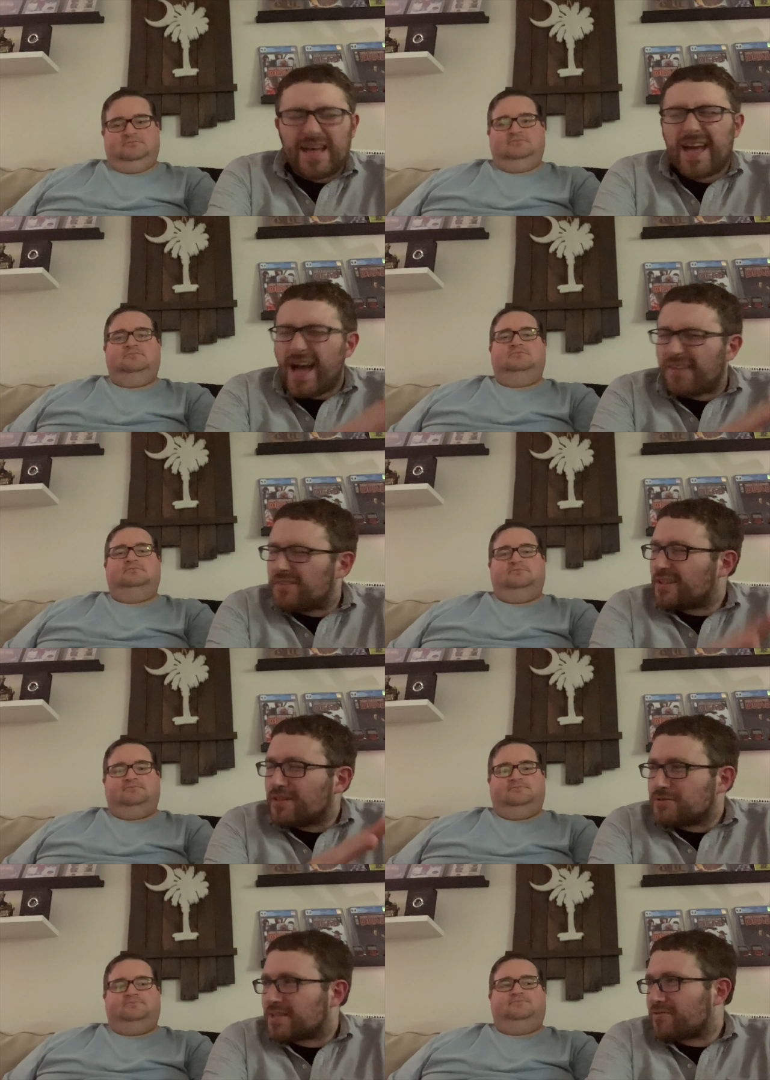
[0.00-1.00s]
Speaker 1: I had to
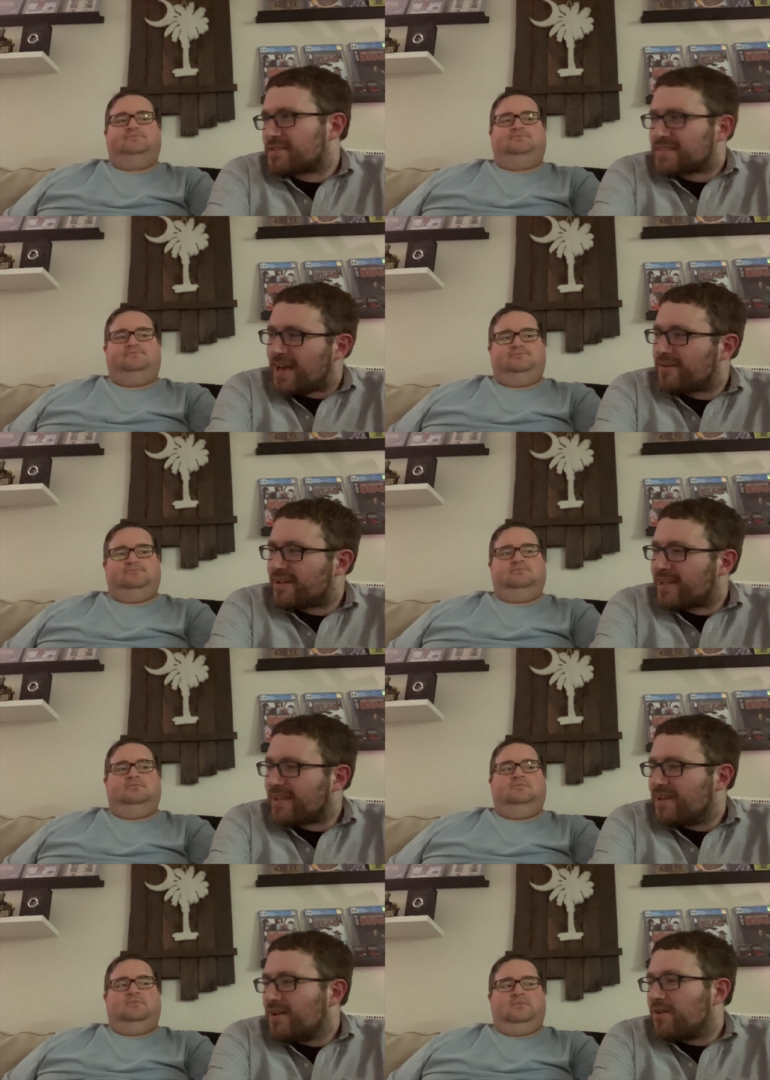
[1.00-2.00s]
close every
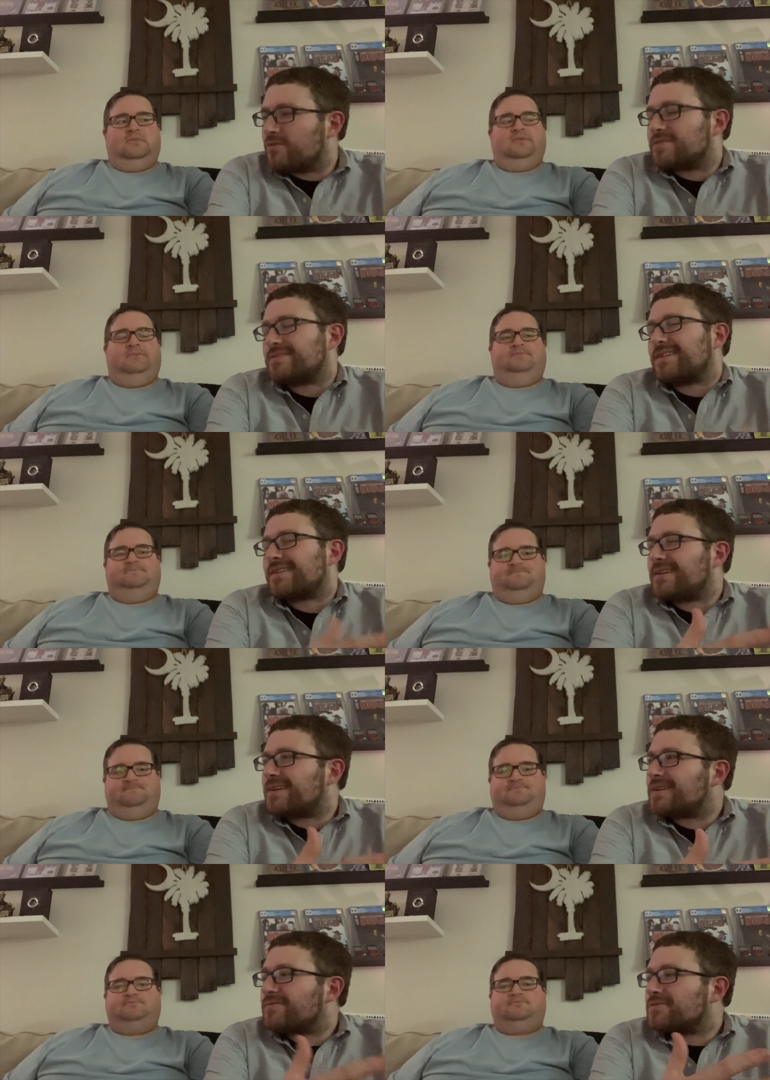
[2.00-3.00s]
Saturday. Which is, like,
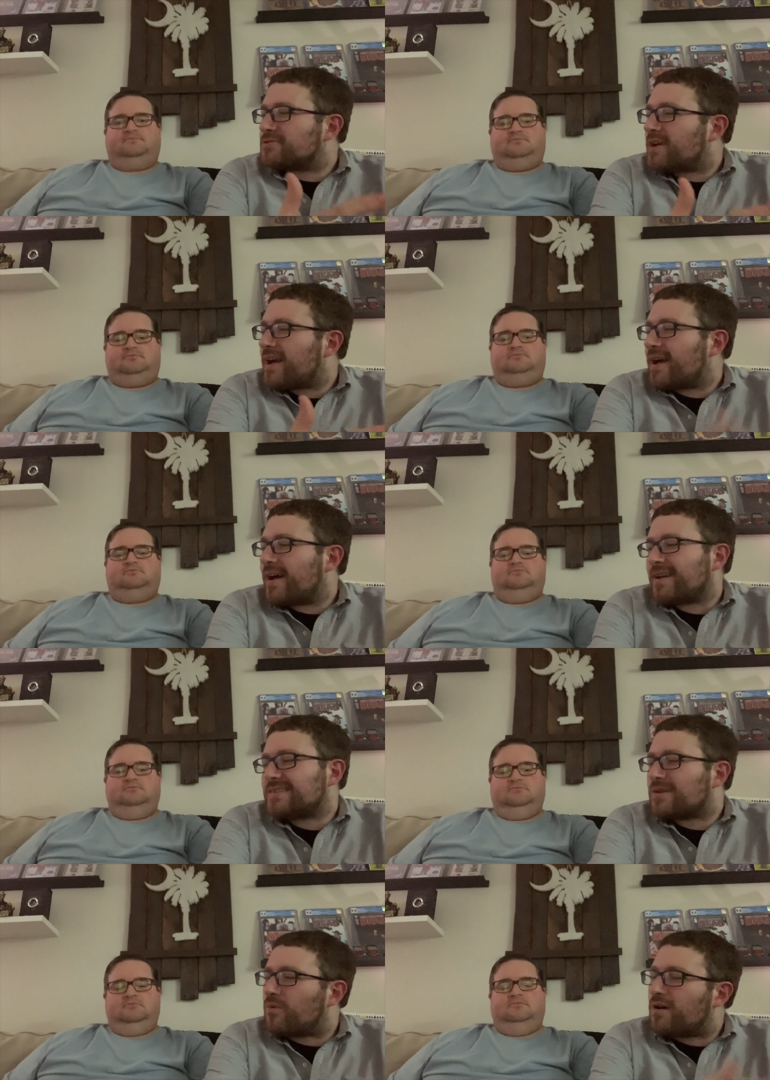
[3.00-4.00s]
kind of a drag
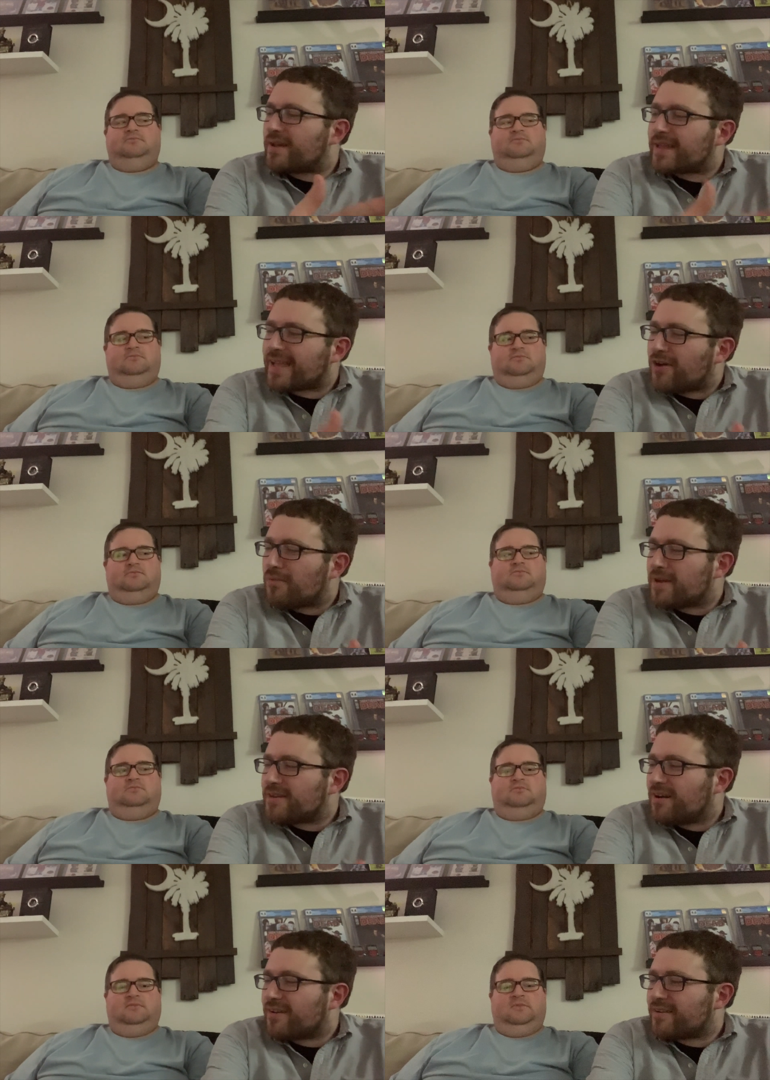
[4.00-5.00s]
because I want to hang out with my
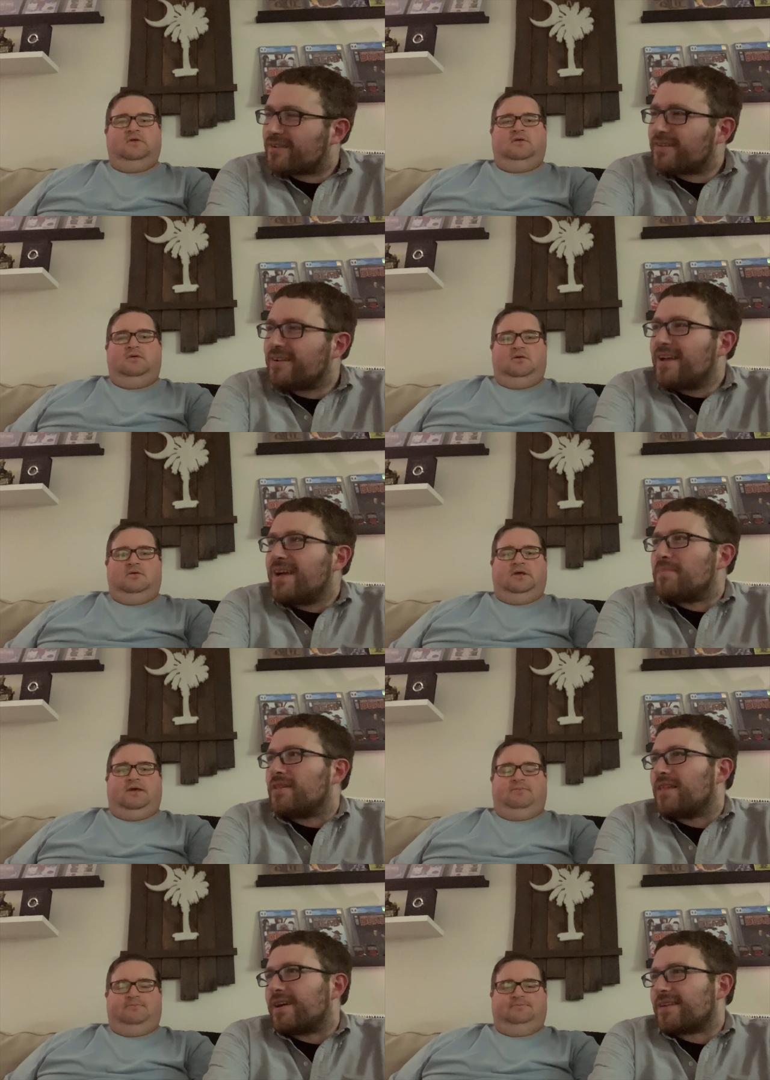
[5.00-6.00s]
daughter.
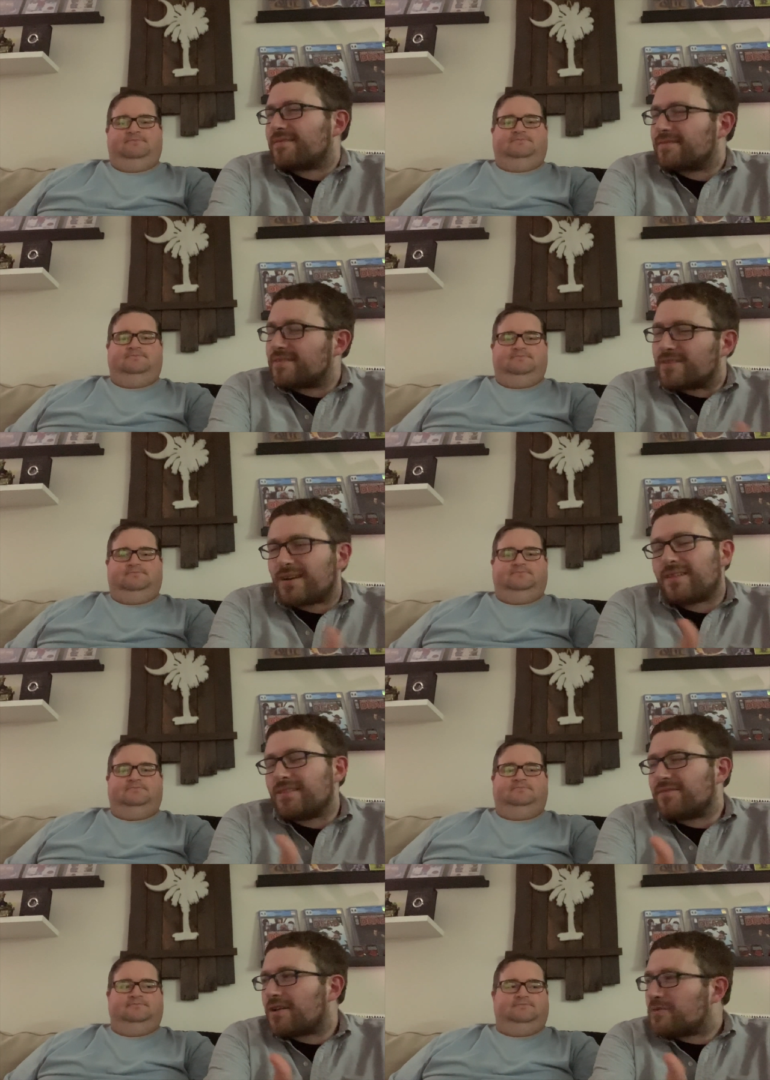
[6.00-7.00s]
But, like, you got to
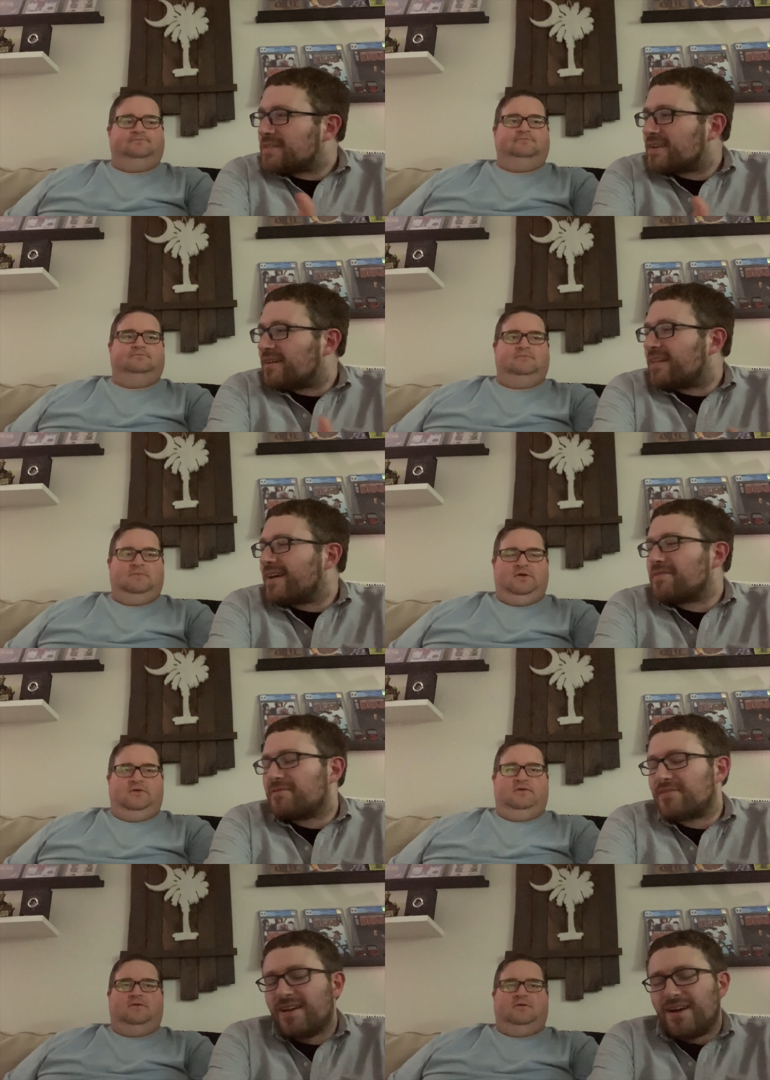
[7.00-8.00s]
live that retail
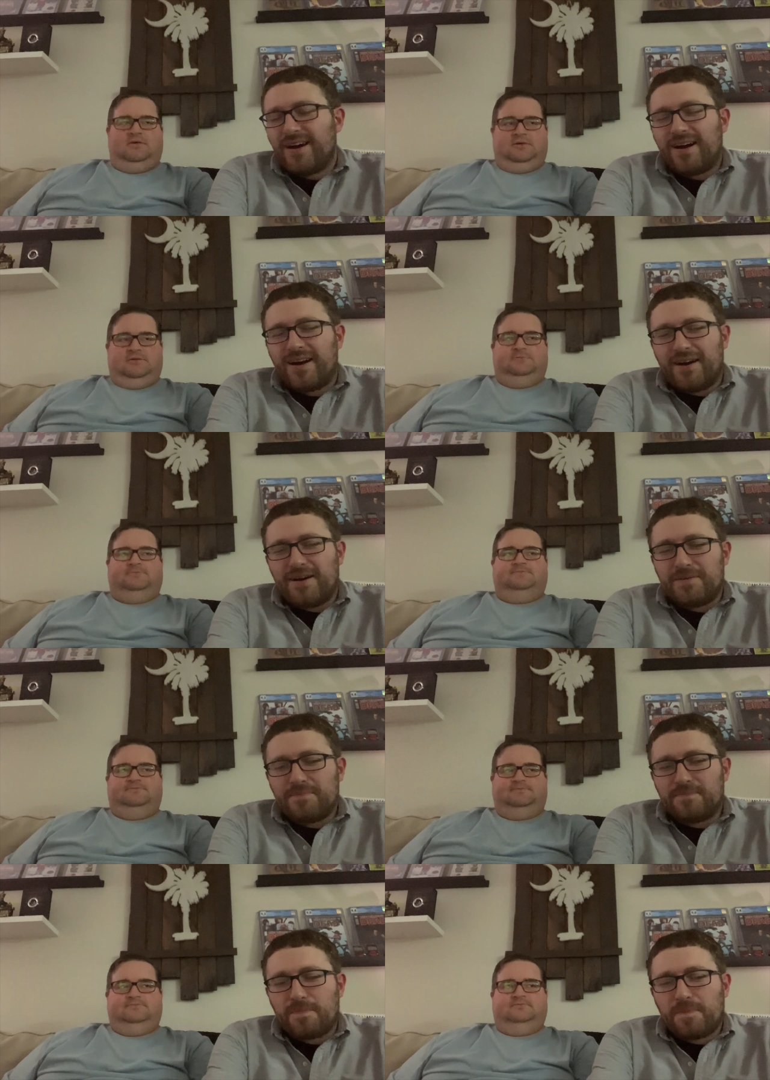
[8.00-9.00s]
life.
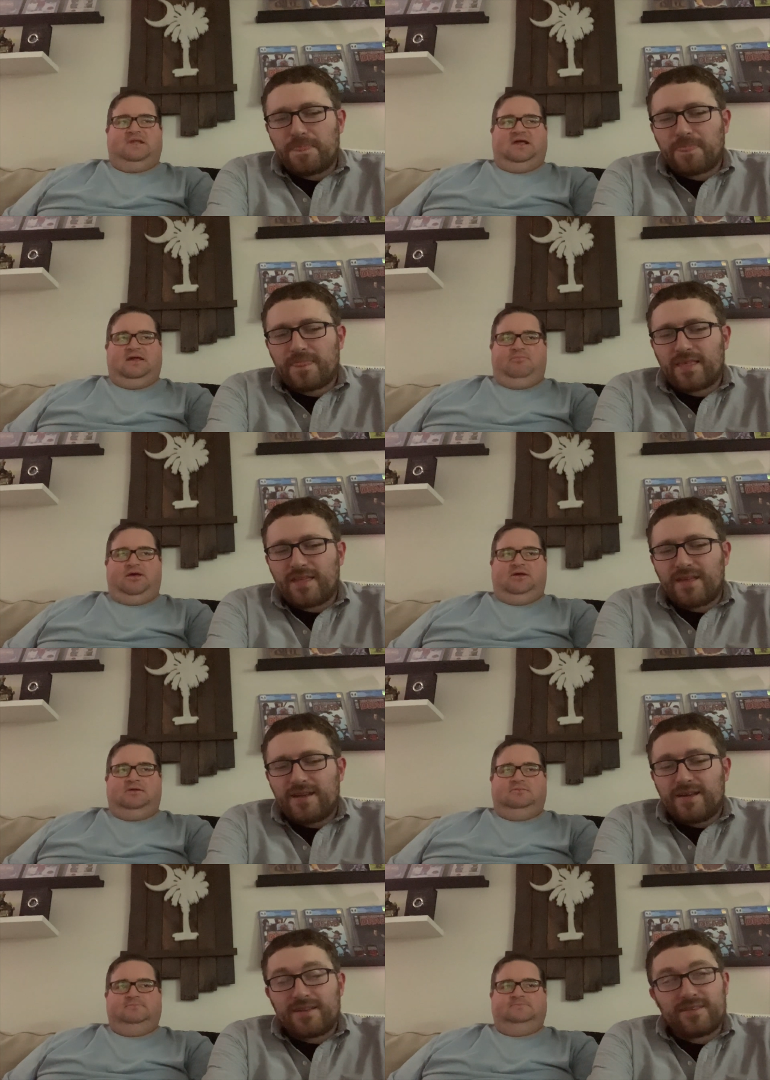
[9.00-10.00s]
Um, got to get
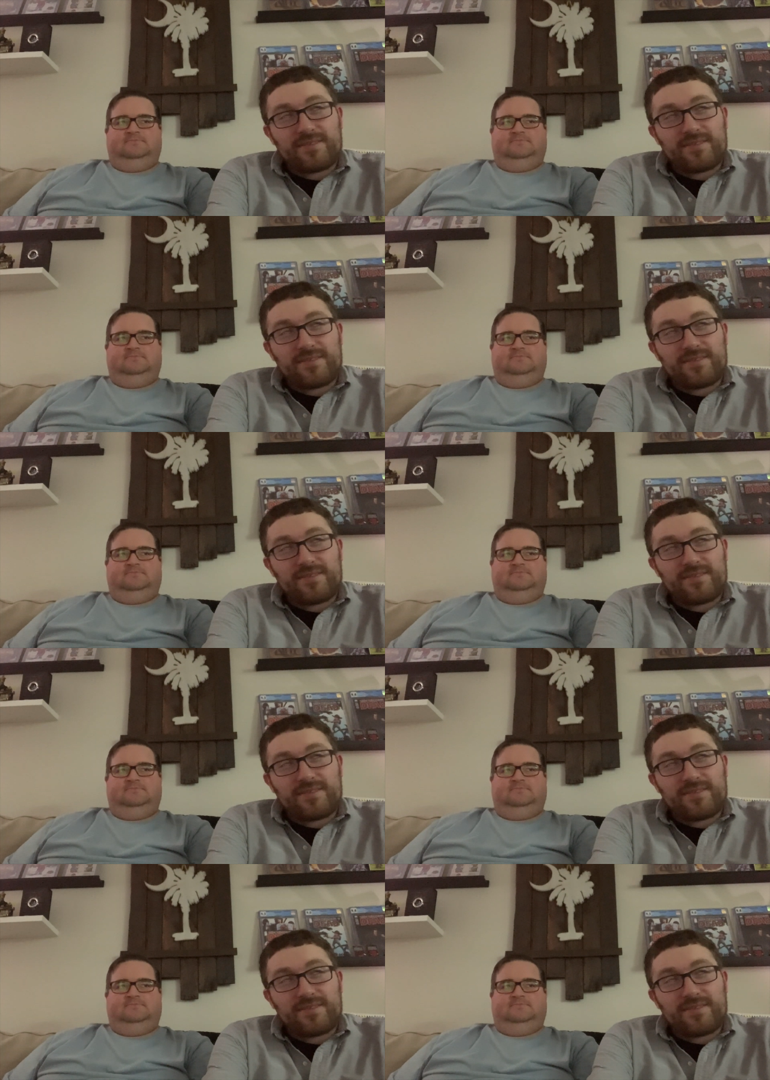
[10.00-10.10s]
paid. You're